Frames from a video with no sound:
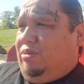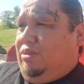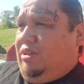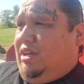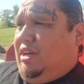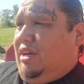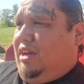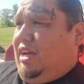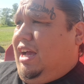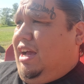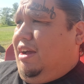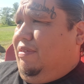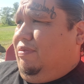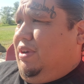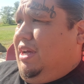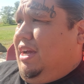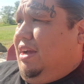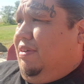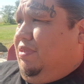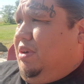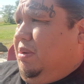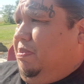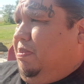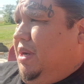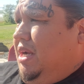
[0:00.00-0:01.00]
you have to
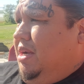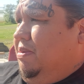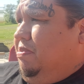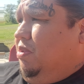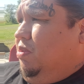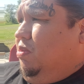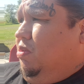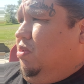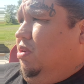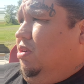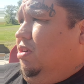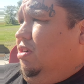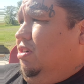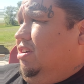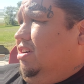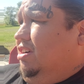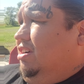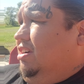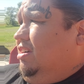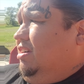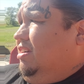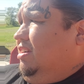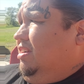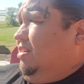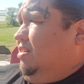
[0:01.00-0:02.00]
have your
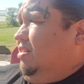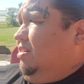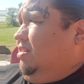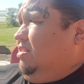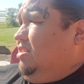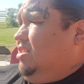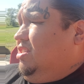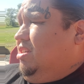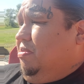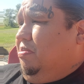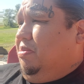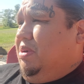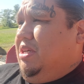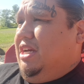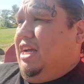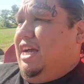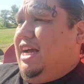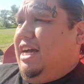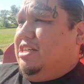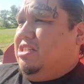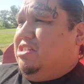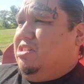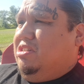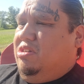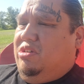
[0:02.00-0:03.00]
paperwork or somebody
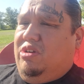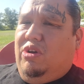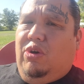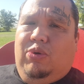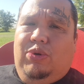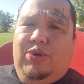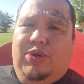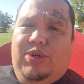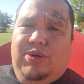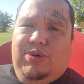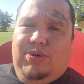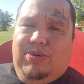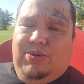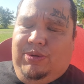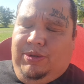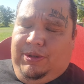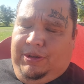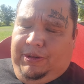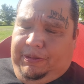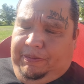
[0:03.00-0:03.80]
has to know you